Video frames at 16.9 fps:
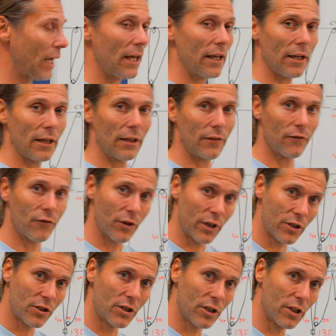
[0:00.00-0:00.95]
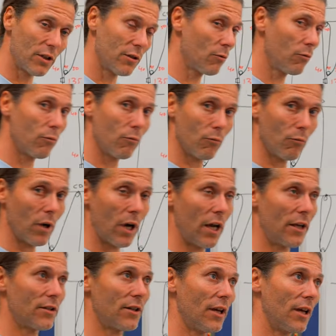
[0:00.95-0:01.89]
adding friction
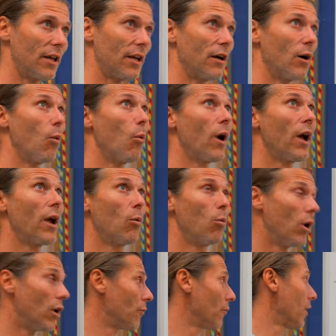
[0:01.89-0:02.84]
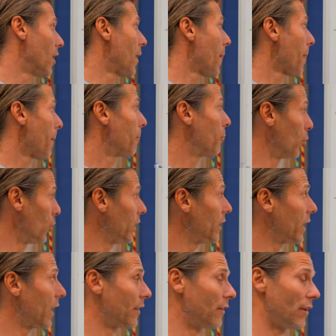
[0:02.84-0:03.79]
by taking away one
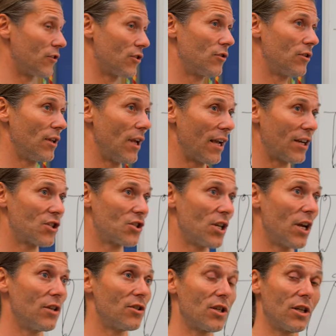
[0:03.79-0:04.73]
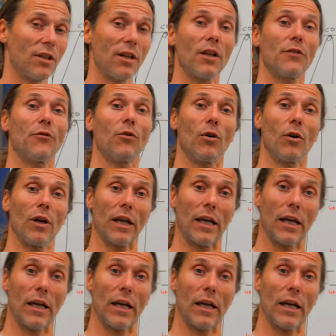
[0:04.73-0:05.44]
pulley and exchanging that for a